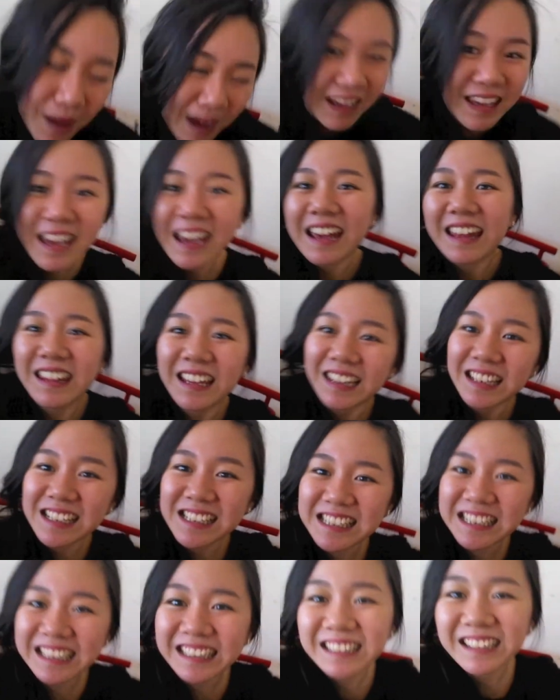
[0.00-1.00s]
But yeah, that
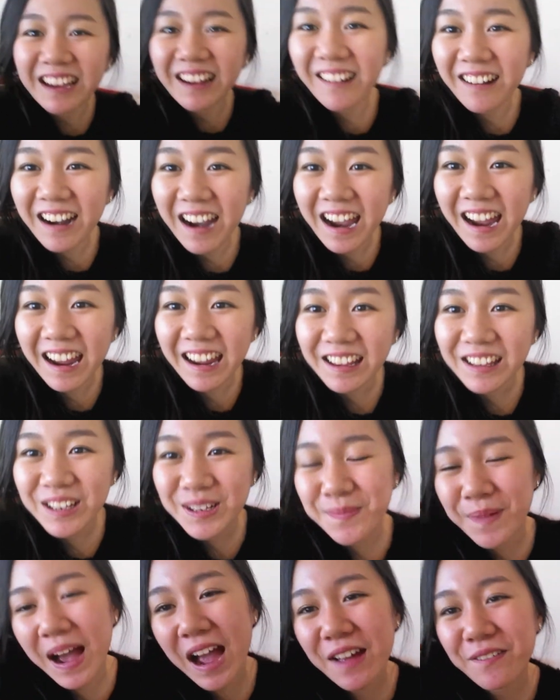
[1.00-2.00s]
is it. Alright,
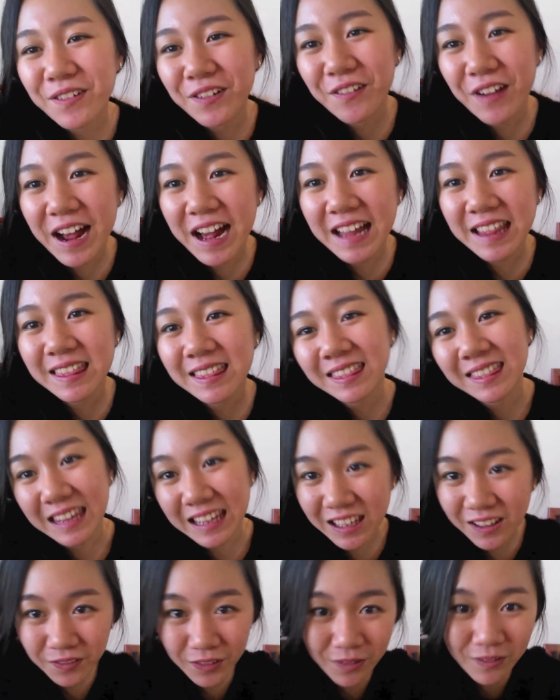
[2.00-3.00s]
goodbye everyone.
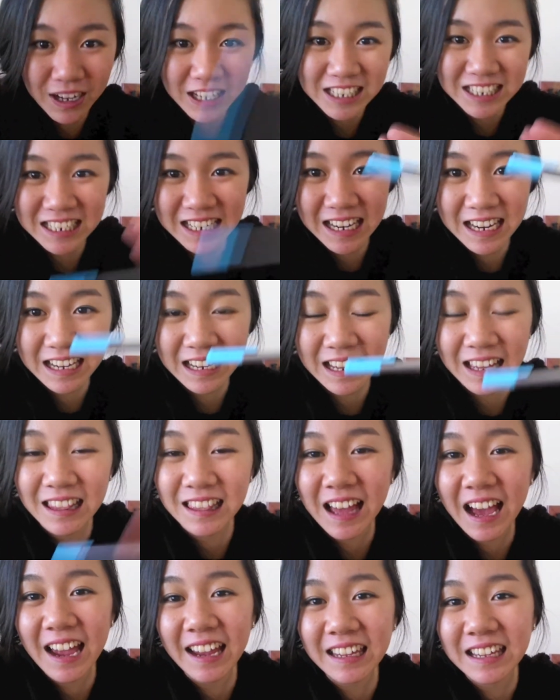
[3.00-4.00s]
Thank you for watching.
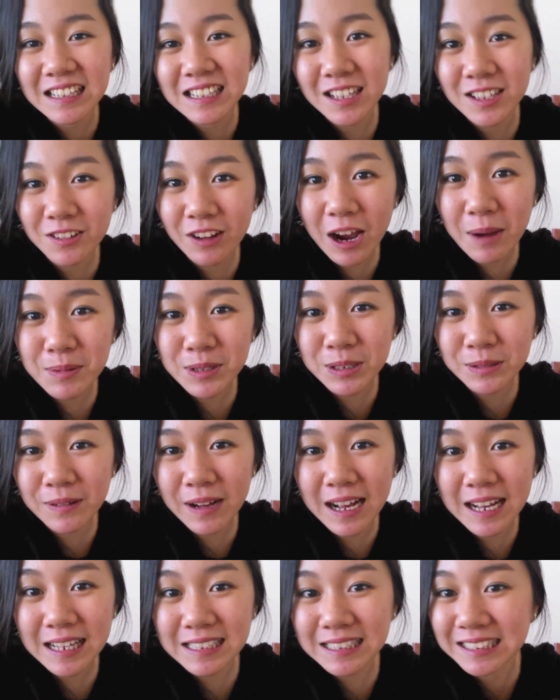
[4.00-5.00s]
Like and subscribe to
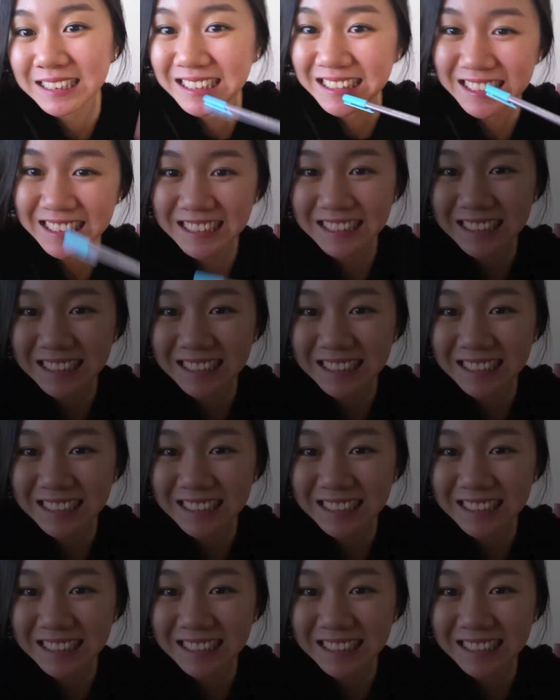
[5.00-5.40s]
us.